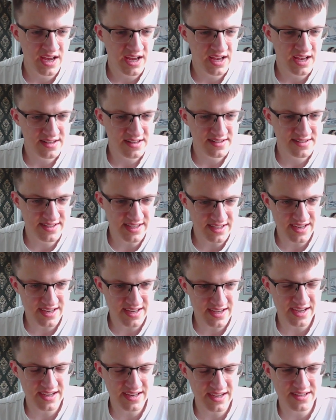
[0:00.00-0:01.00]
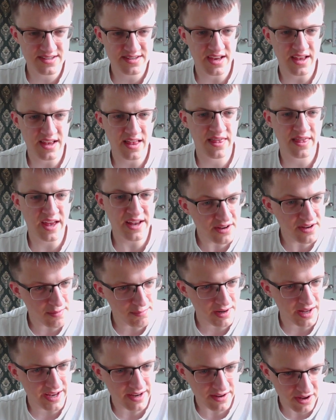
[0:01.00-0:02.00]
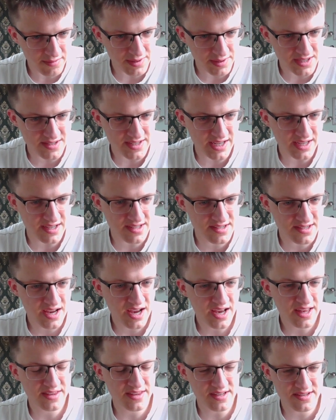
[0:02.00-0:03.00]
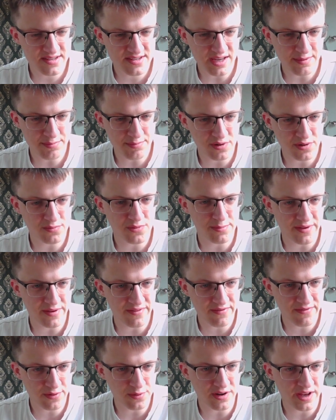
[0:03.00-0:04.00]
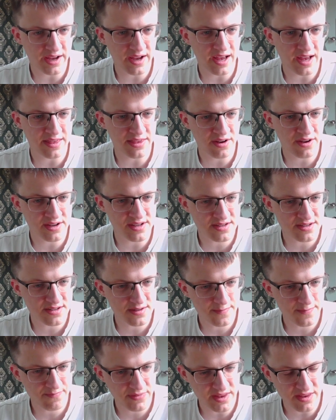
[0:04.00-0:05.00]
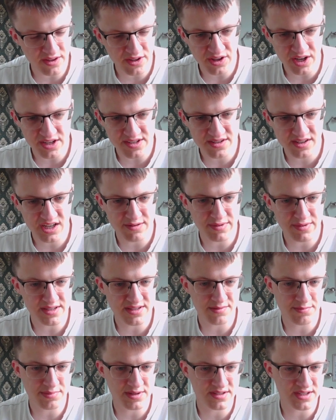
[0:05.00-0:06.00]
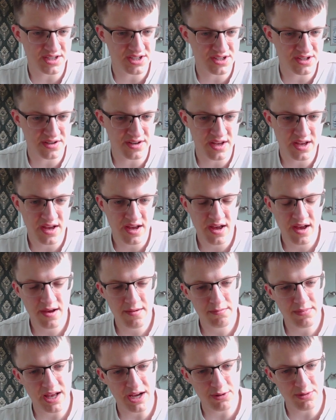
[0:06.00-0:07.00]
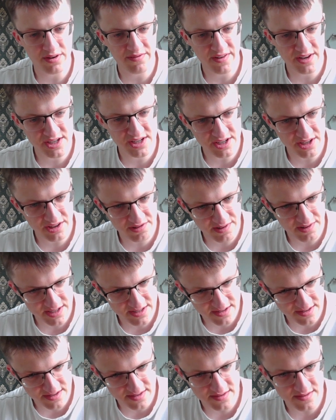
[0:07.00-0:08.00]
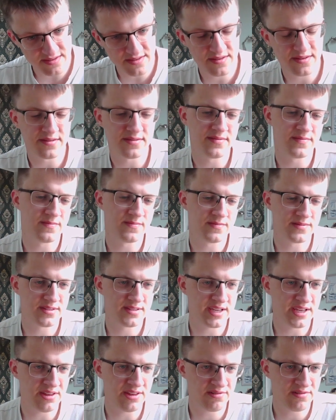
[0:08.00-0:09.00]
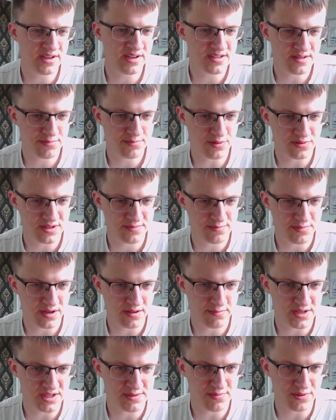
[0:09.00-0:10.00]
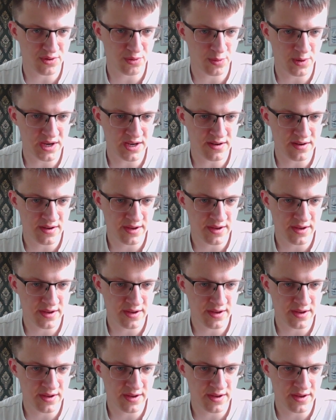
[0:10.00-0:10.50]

d takes, then you can play knight b6. This c pawn will be falling, and knights are coming into the position. Black will eventually threaten d3, supported by the bishop and queen,